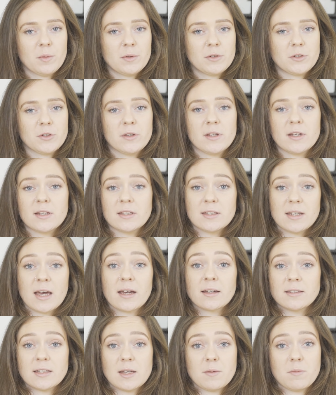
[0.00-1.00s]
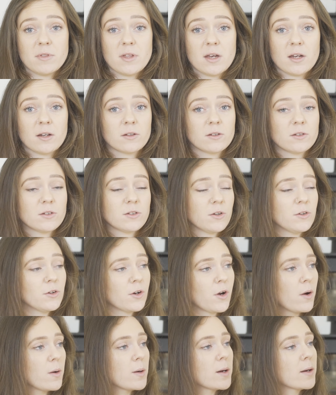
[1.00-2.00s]
but do the exact same thing. So you're
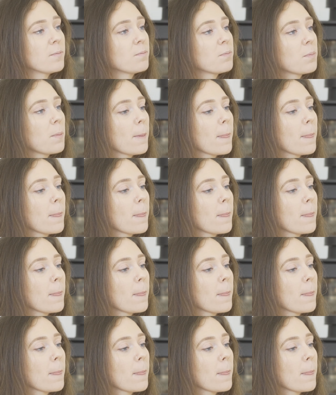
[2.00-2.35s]
going